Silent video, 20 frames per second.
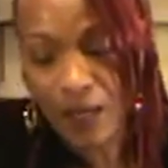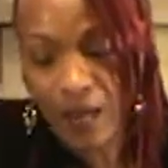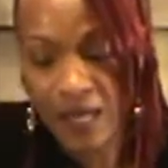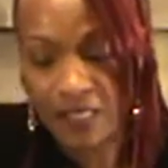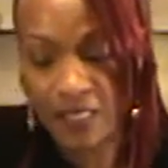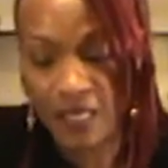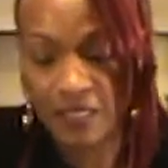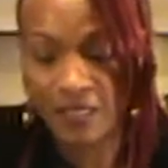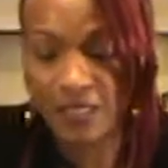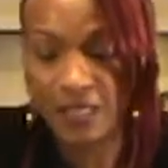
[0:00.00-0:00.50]

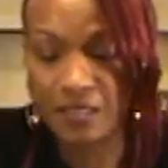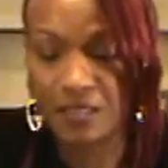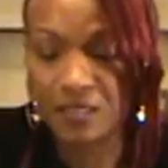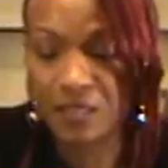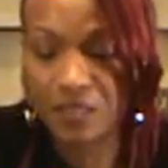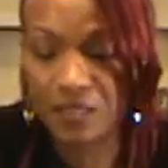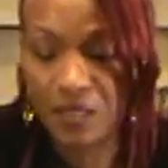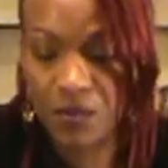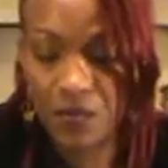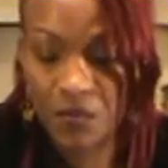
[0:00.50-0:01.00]
As I said,
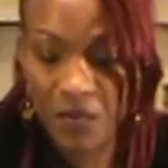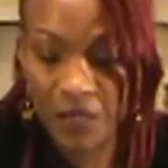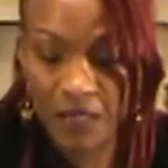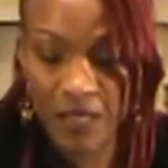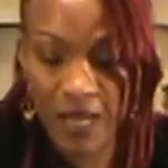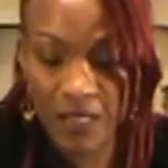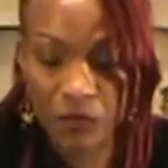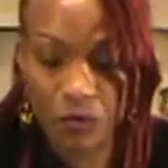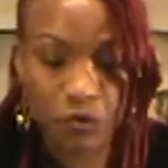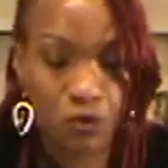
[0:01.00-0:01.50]
seaweed
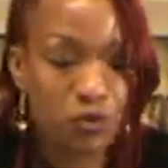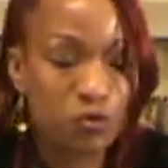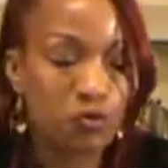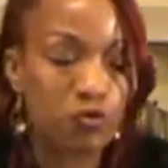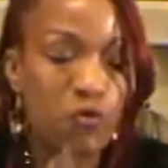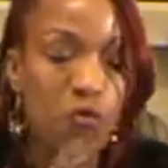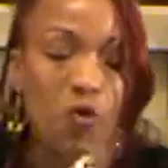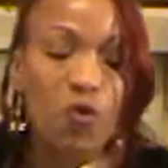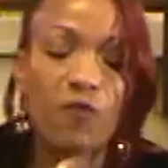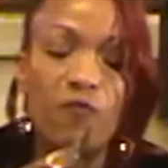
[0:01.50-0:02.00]
has a
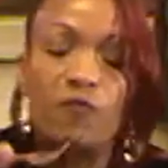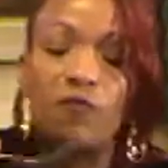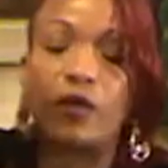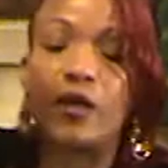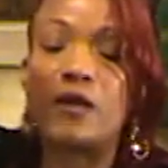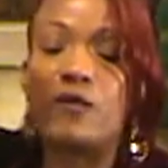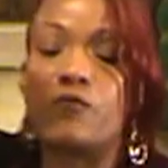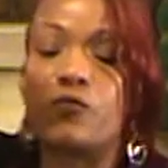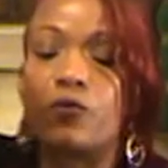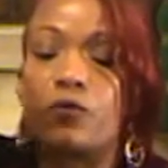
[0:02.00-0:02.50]
strong
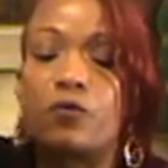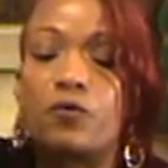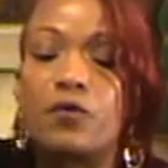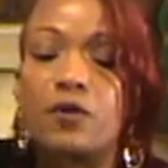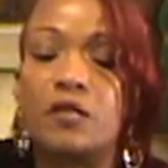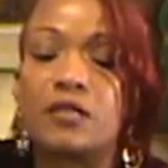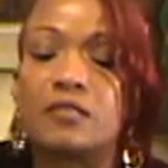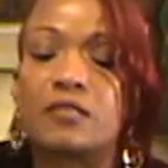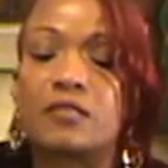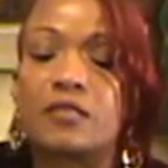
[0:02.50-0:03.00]
flavor.
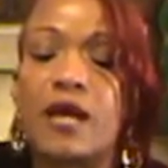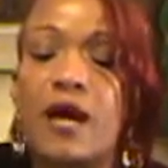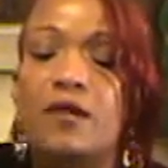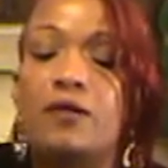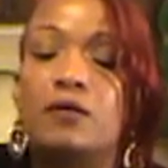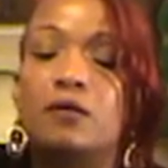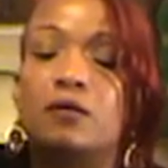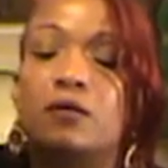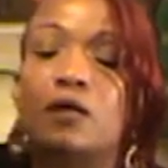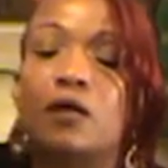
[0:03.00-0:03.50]
It's kind
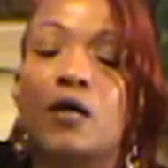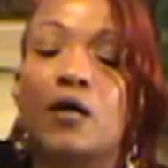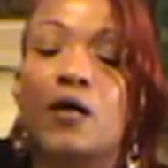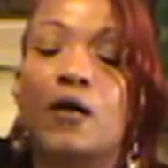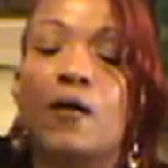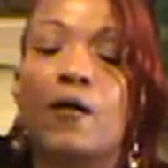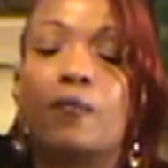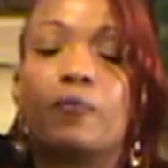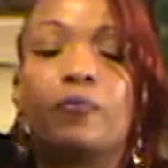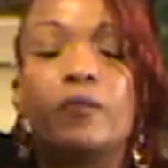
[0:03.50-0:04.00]
of,
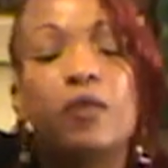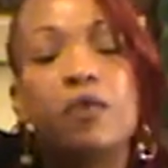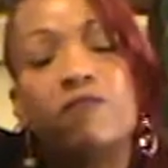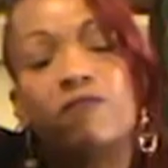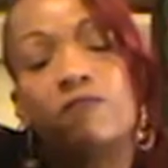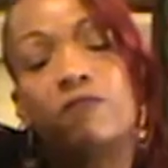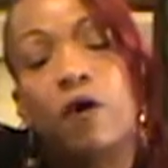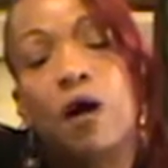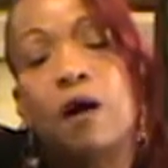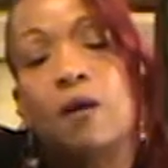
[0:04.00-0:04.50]

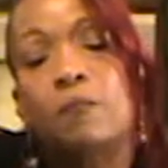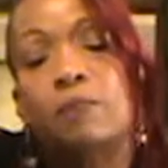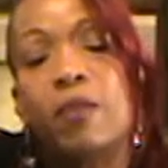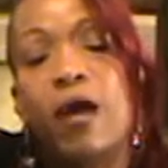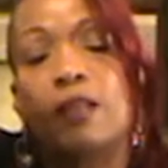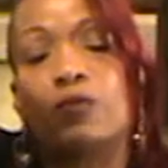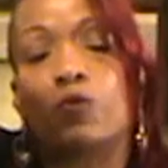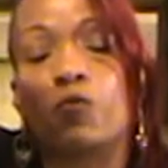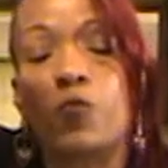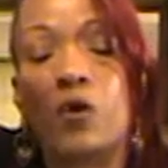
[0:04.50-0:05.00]
if
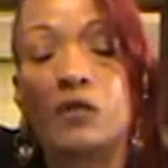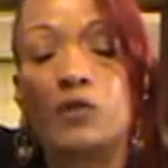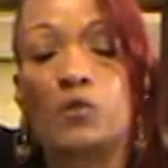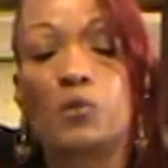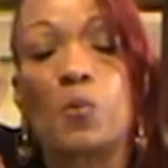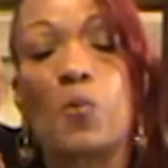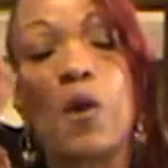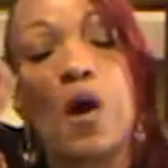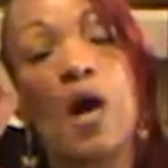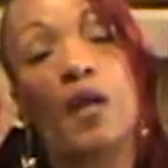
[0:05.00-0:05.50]
at the
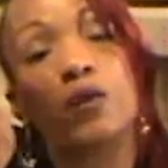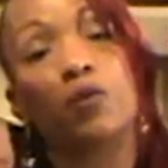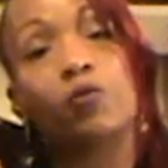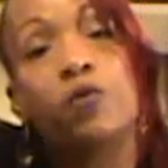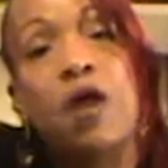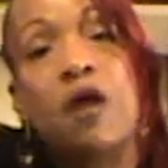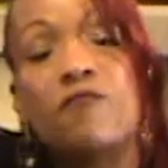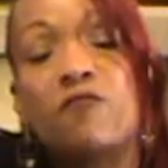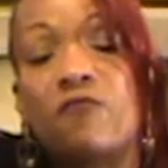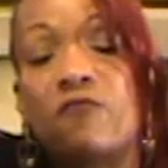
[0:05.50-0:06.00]
restaurant you
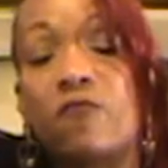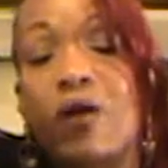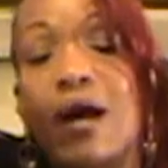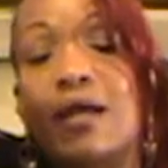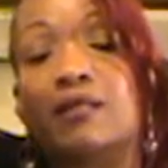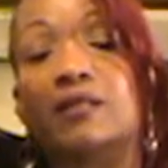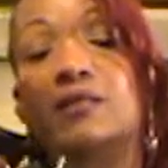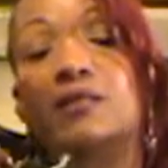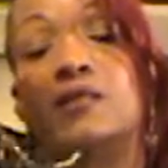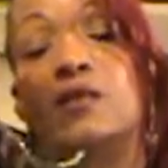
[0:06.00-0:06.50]
ever
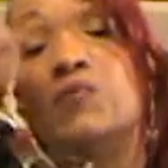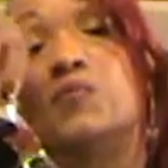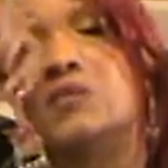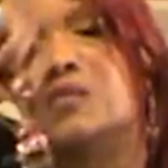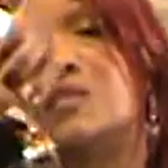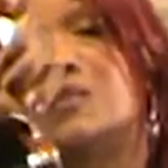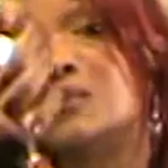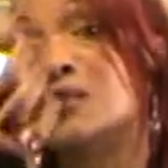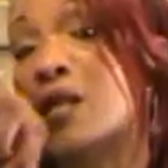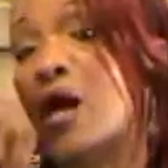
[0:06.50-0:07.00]
find seaweed
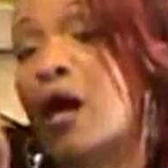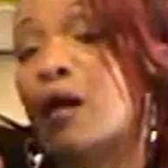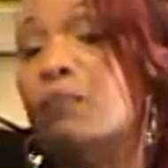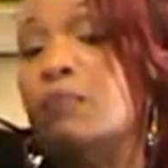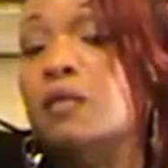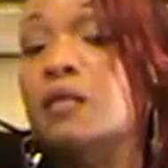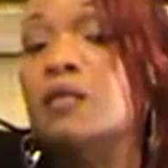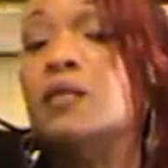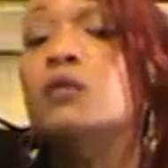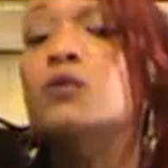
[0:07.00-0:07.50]

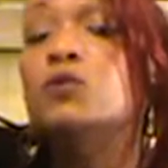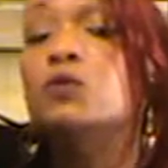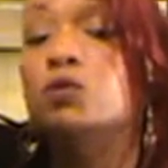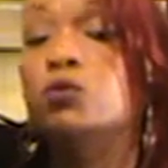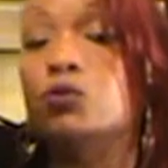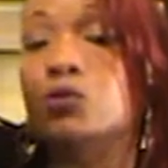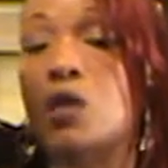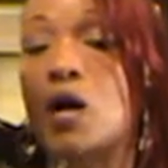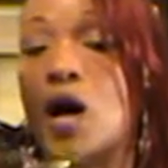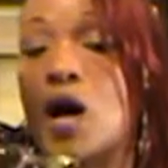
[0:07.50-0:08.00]
slimy,
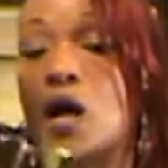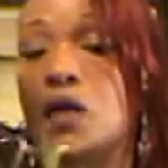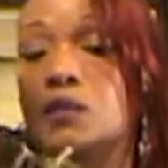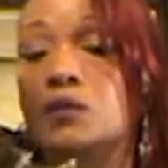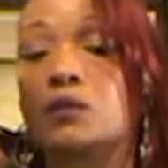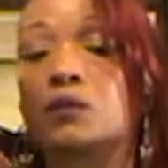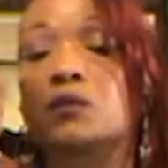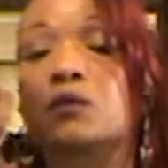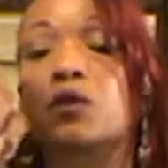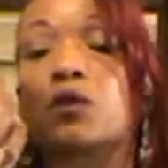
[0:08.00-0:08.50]
do
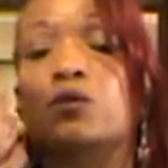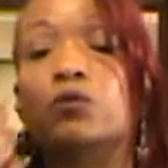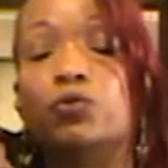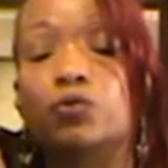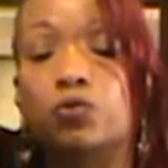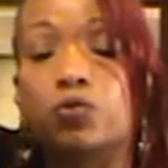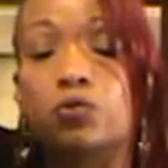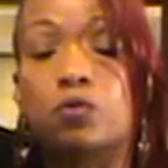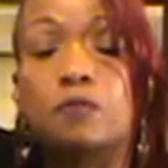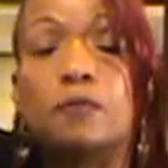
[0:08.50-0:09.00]
not
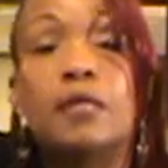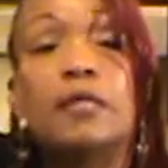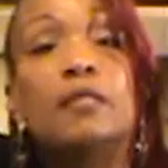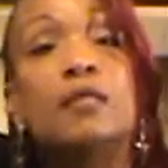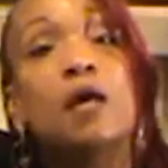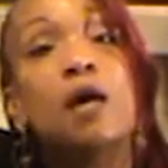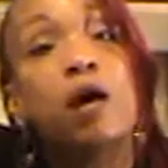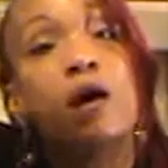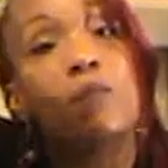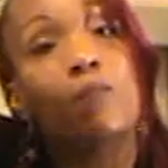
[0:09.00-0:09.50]
consume it.
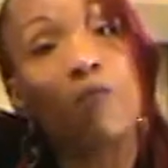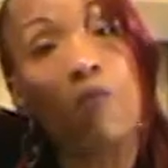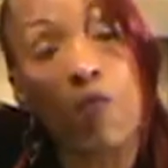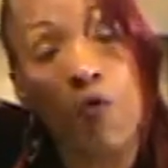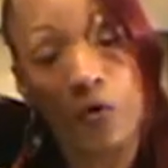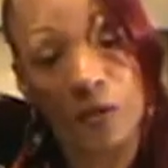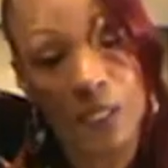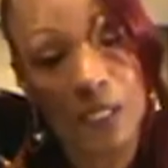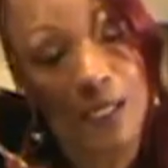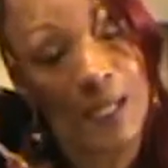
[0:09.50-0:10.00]

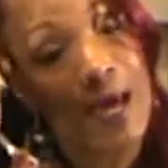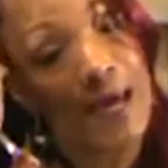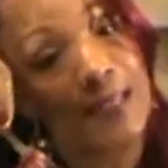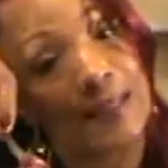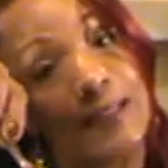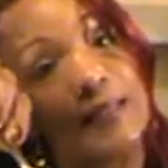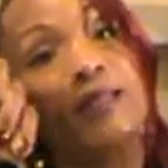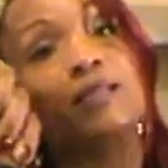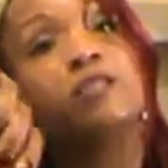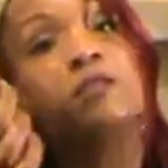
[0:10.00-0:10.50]
More than
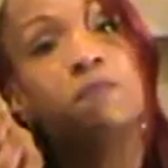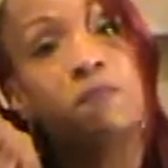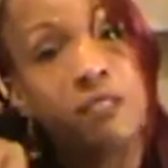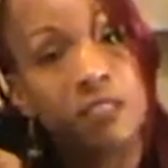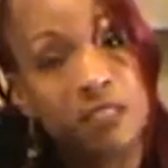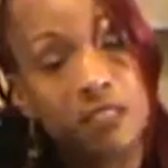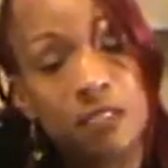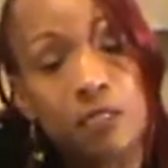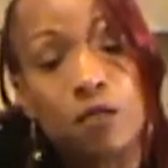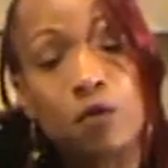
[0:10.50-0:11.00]
likely it's been
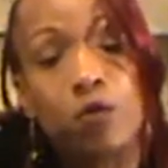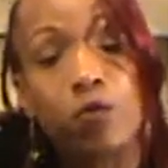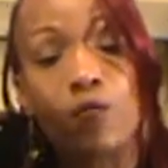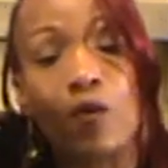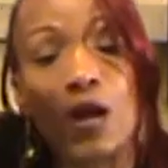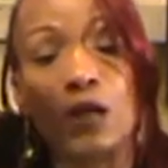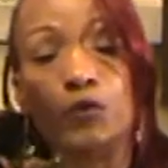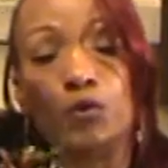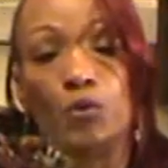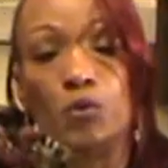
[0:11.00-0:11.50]
sitting
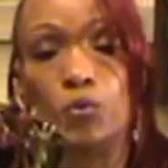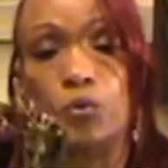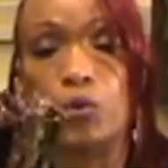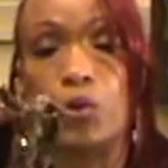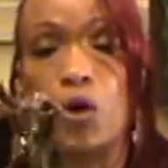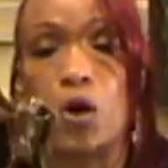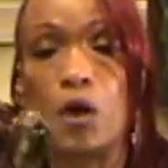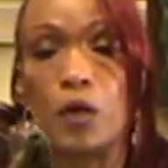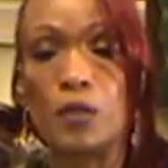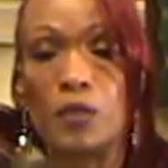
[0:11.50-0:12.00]
around too
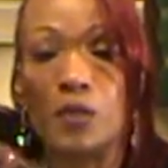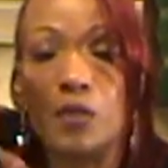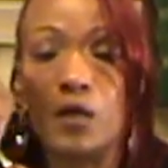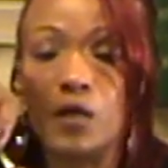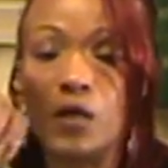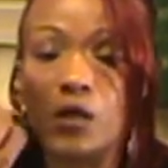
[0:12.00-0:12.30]
long.